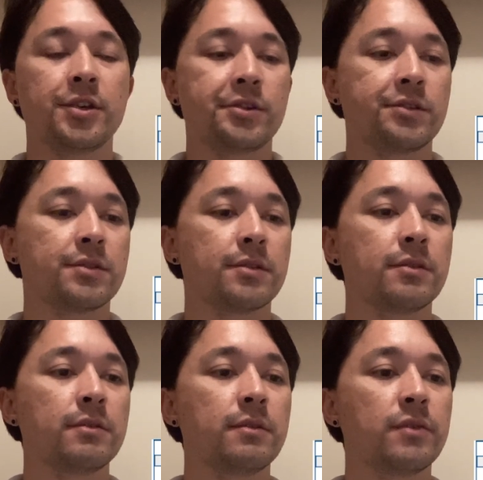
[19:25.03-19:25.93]

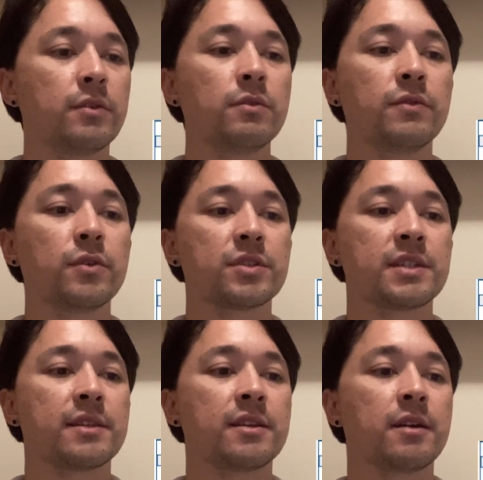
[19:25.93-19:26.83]
So for all four
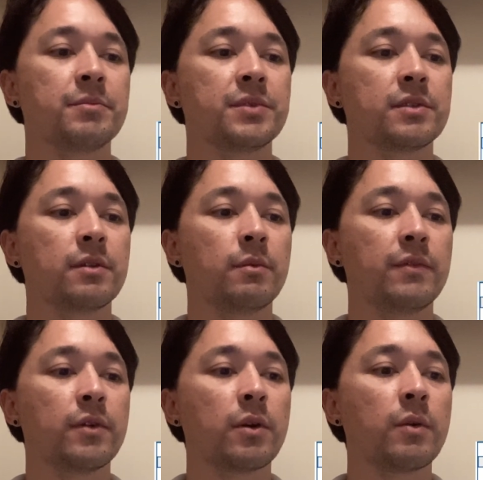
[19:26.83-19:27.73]
setups, we've
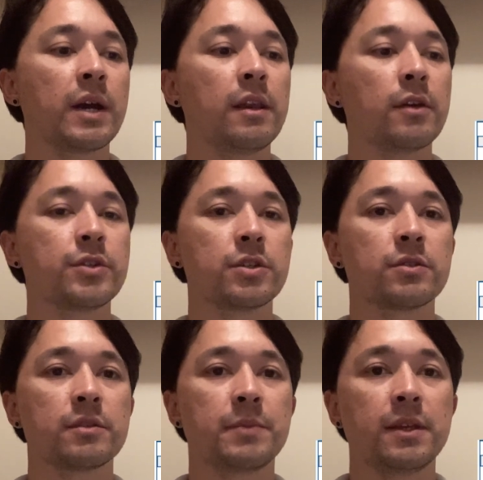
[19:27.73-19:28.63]
got quite low
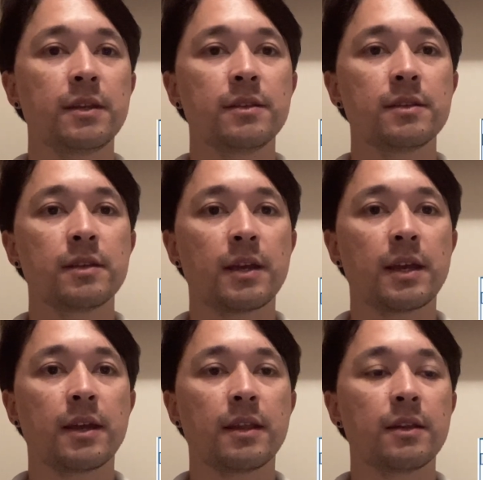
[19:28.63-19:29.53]
shot speeds,
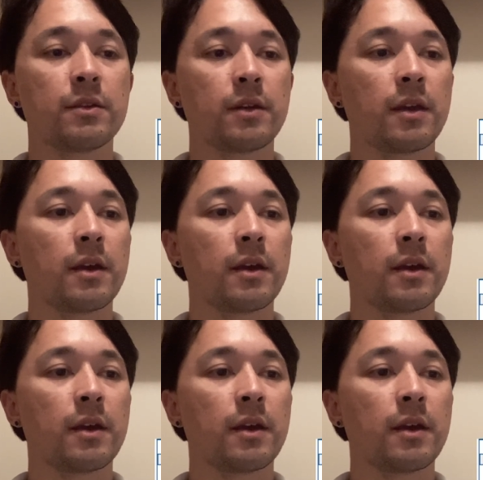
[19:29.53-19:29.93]
and